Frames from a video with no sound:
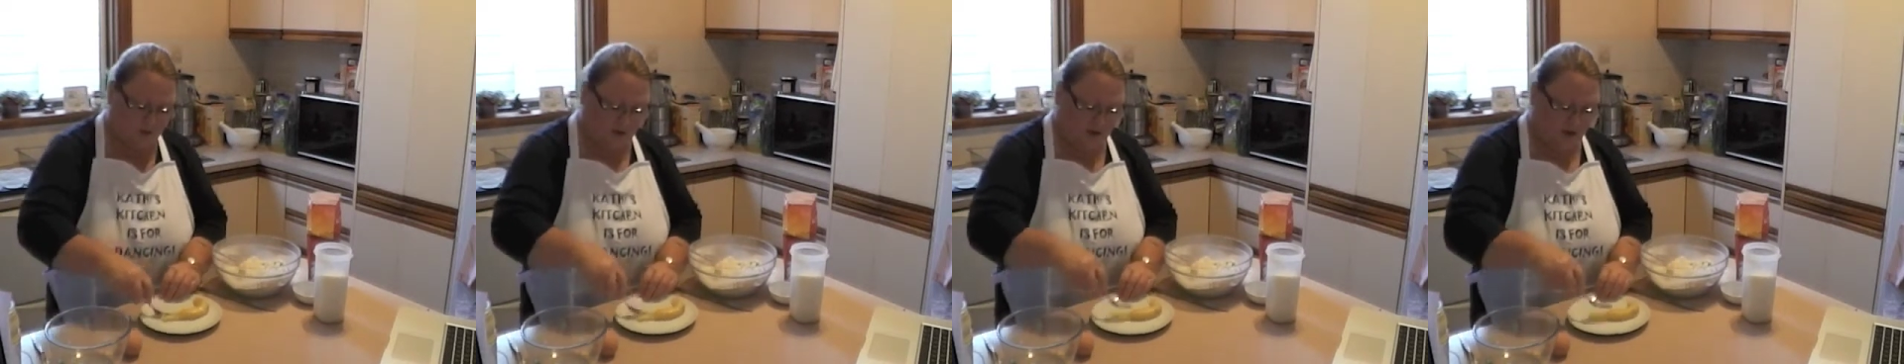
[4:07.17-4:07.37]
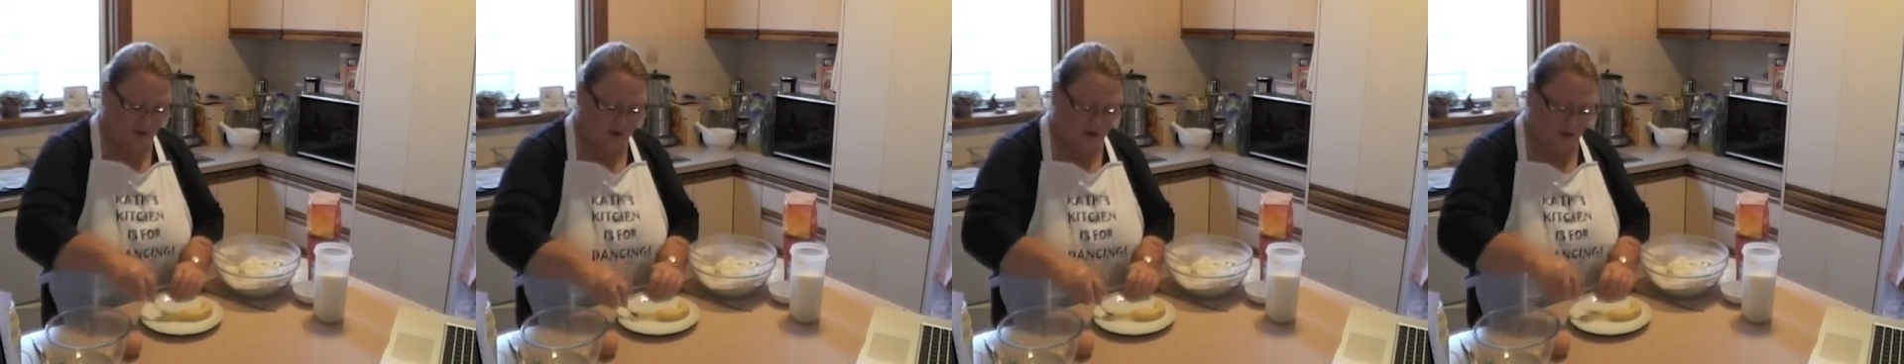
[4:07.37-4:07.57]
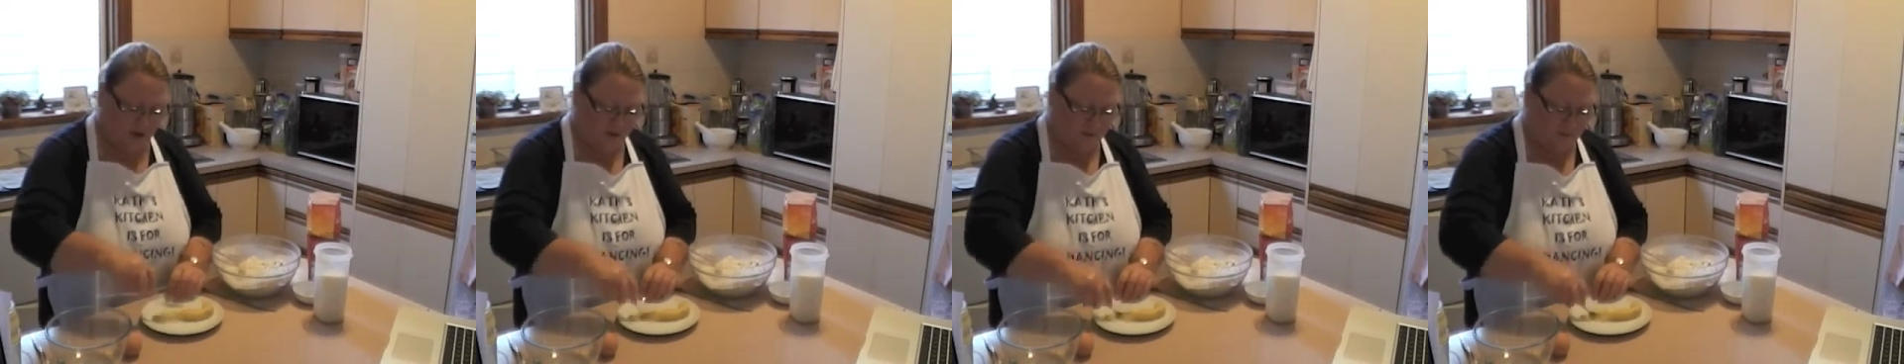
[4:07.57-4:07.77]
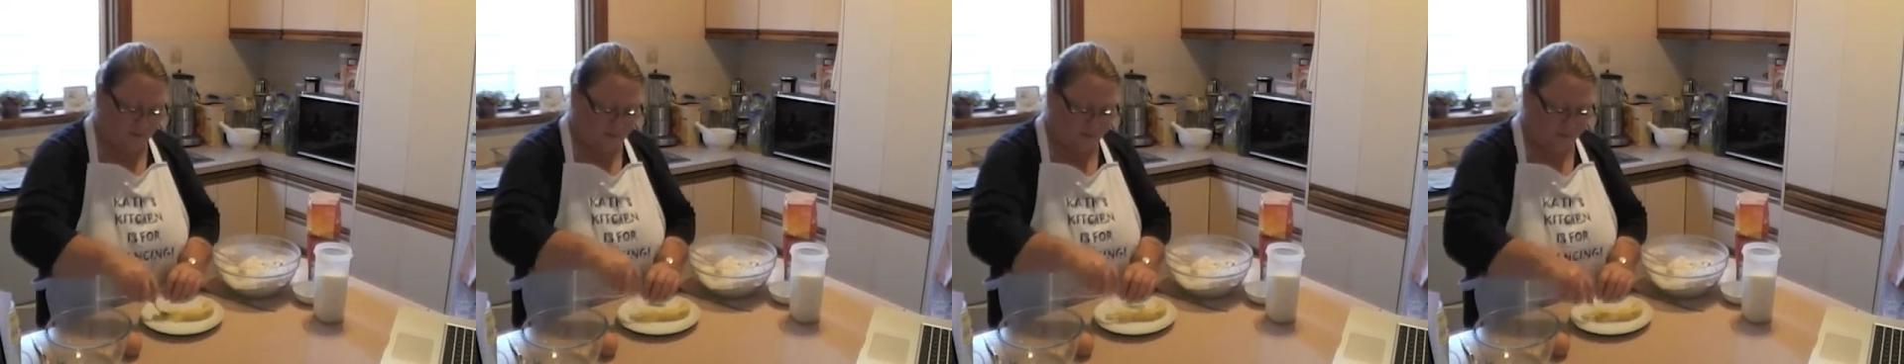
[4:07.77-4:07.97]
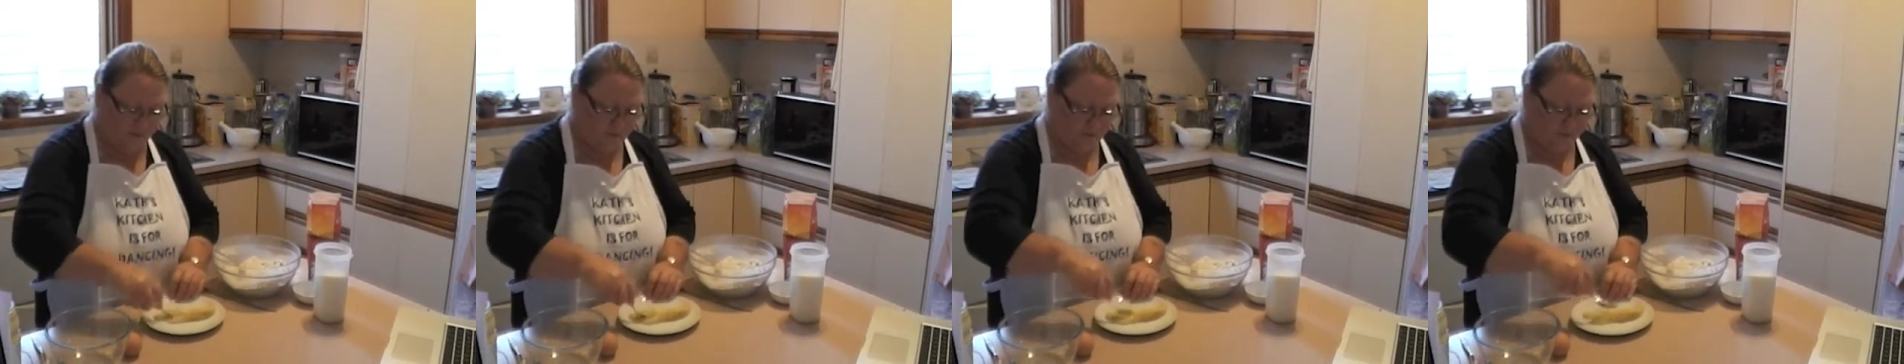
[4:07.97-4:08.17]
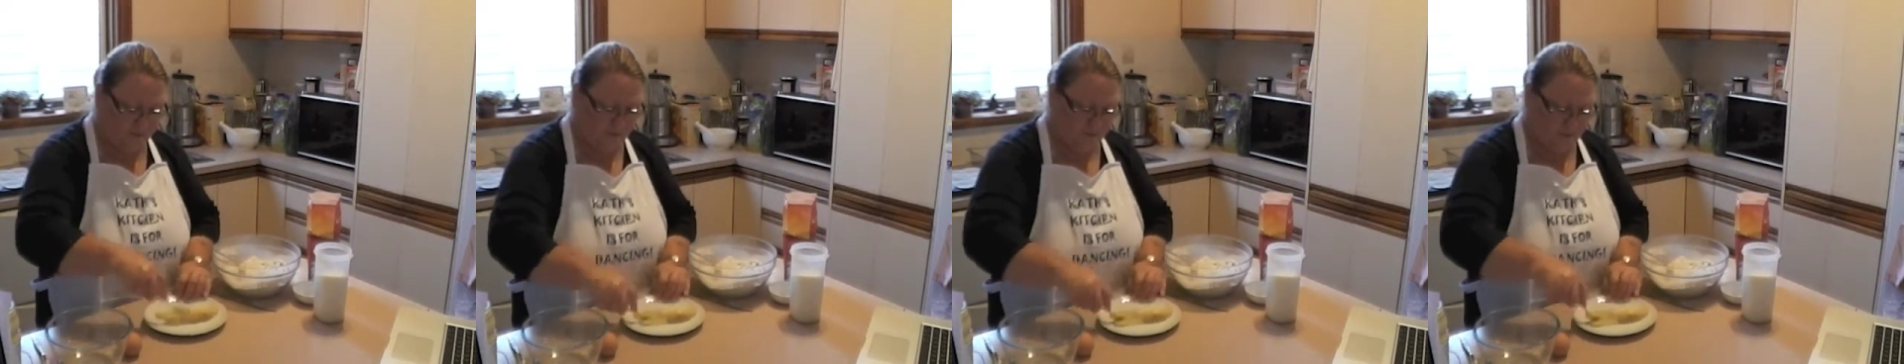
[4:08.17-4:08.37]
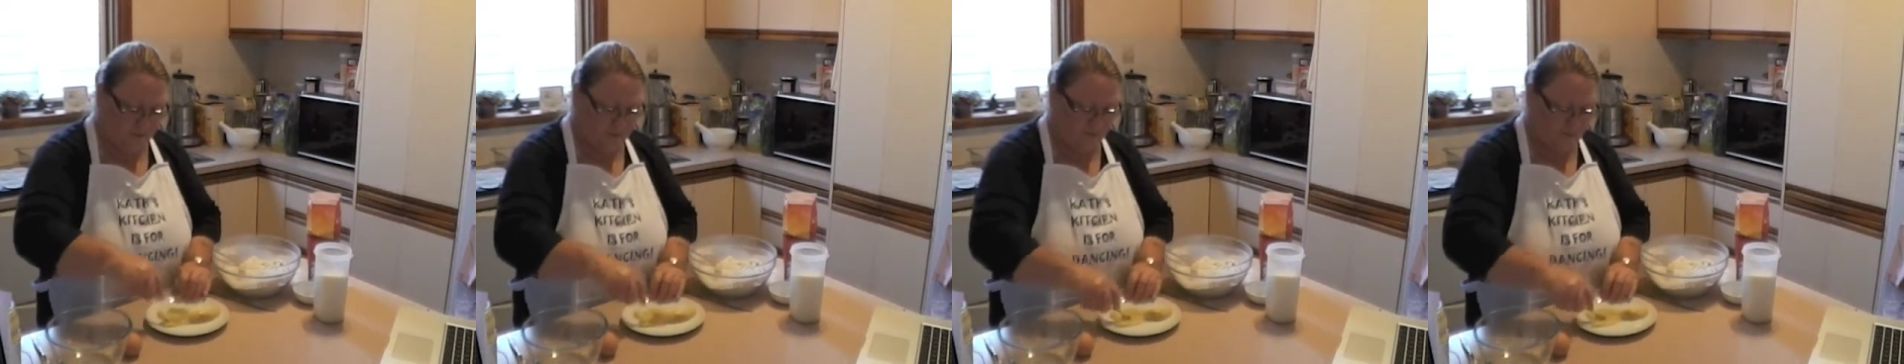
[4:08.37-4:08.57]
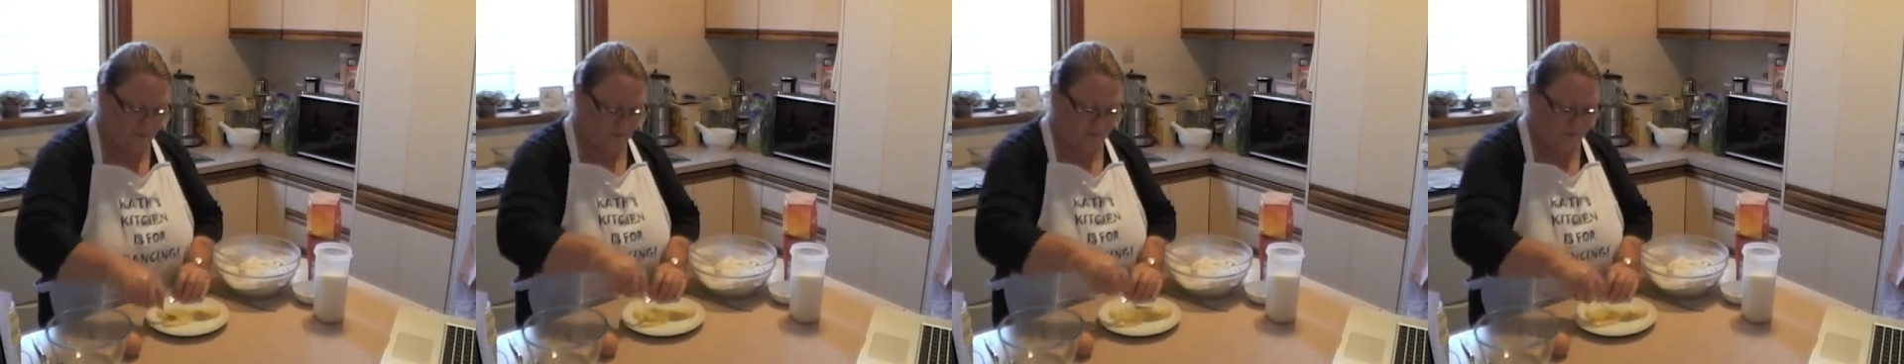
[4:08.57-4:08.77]
banana
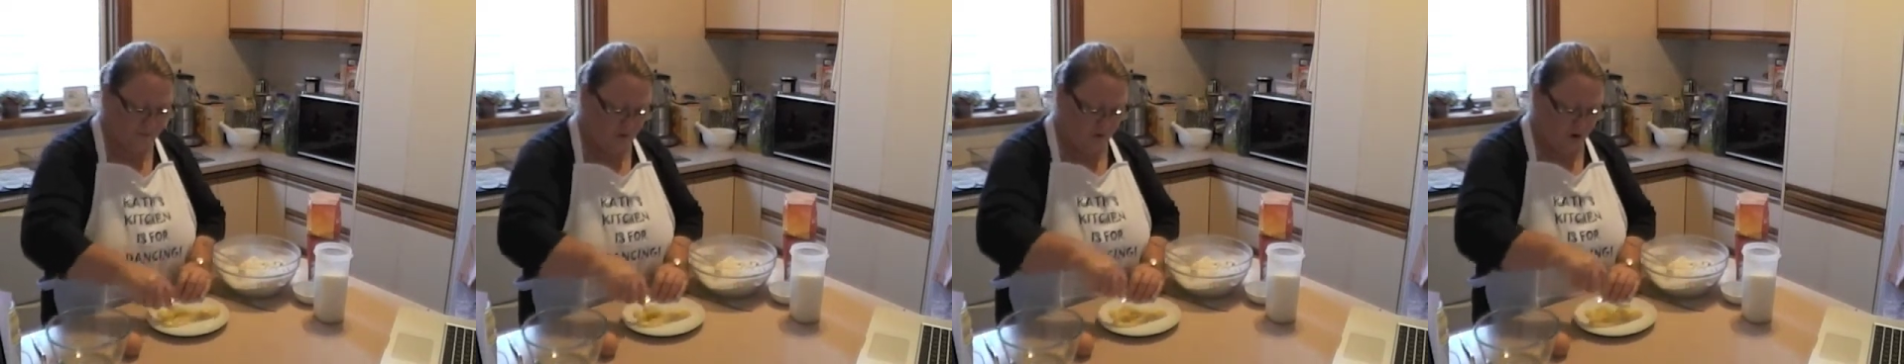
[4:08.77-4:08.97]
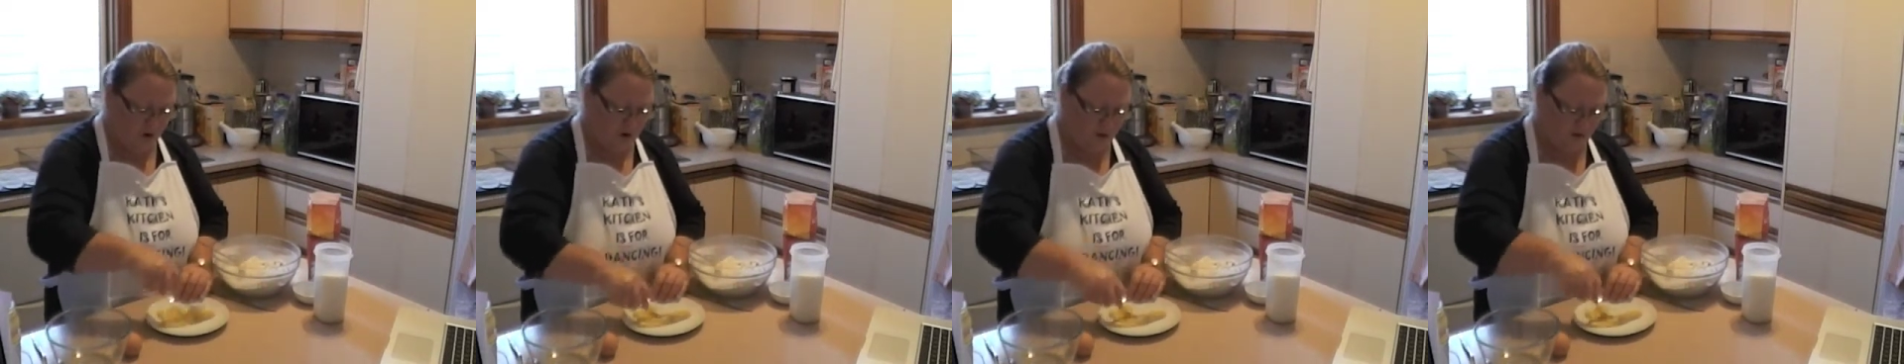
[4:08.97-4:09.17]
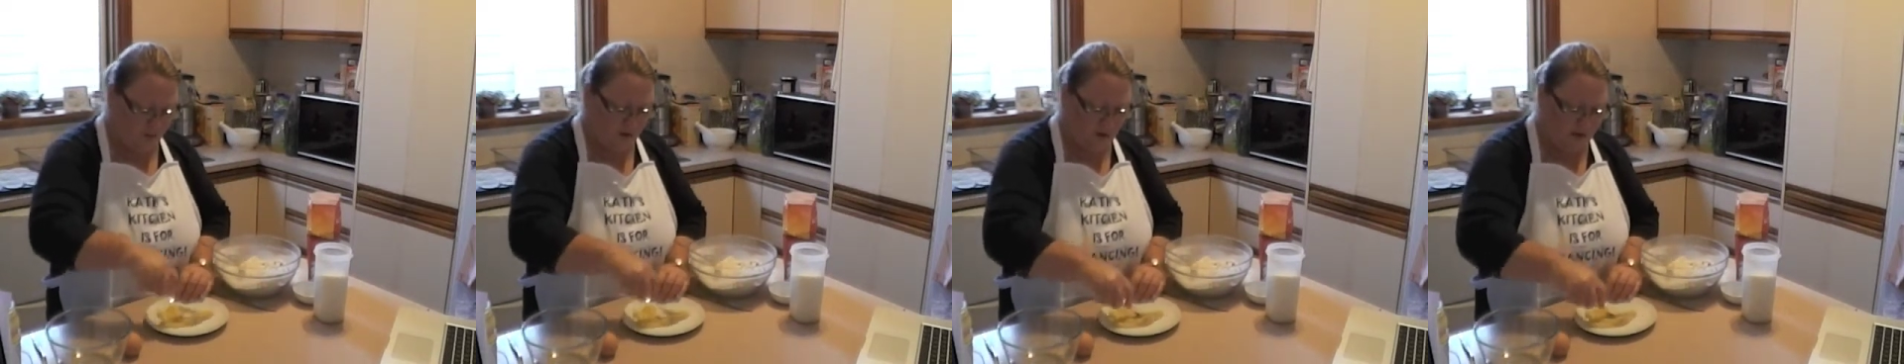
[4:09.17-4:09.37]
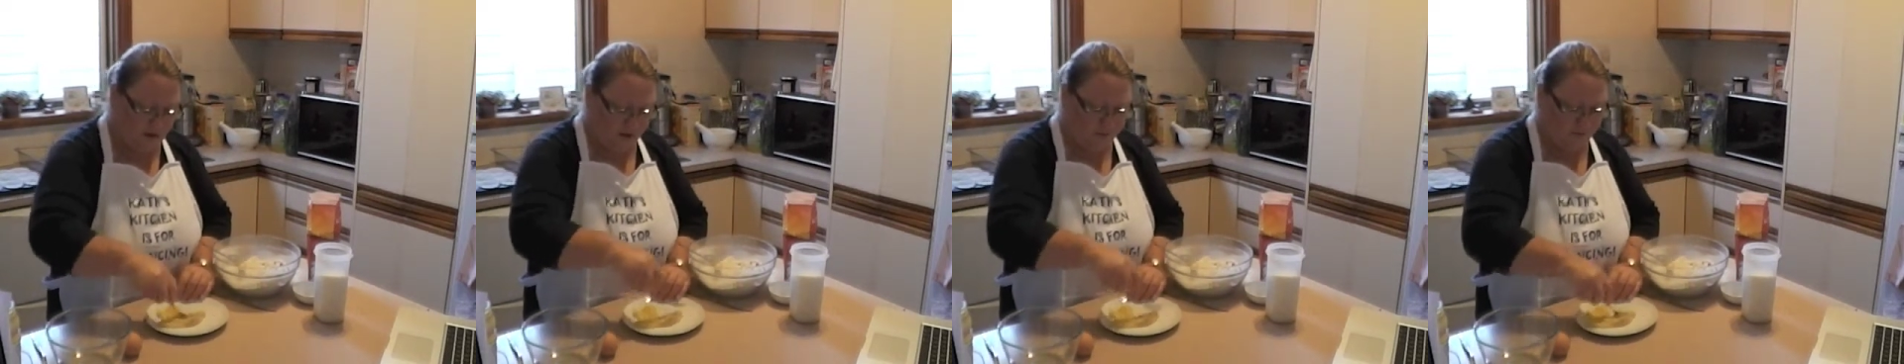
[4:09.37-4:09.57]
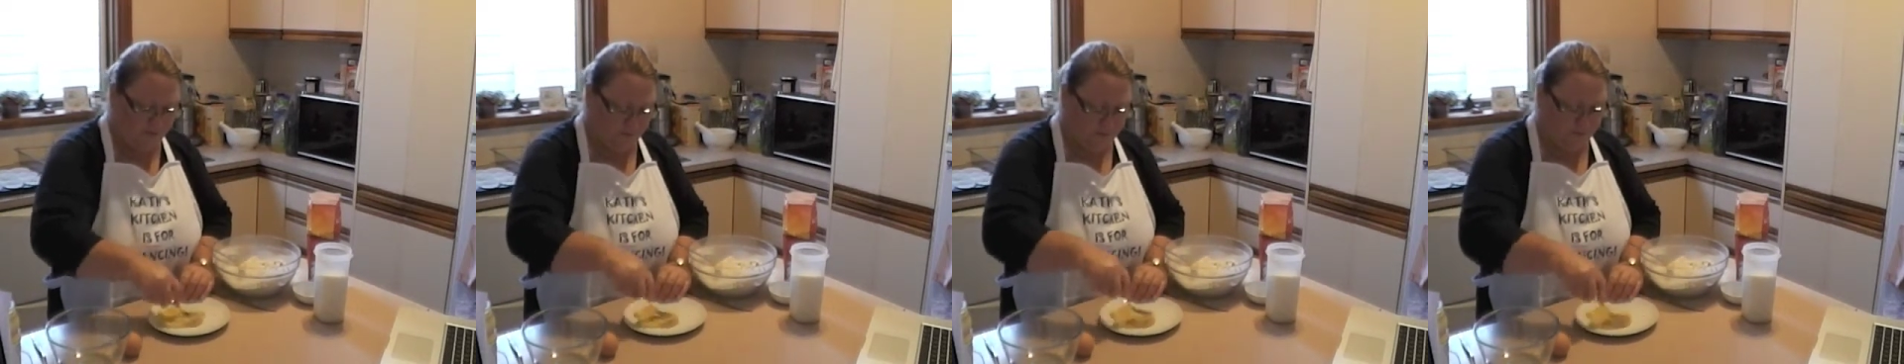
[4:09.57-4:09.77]
on a plate.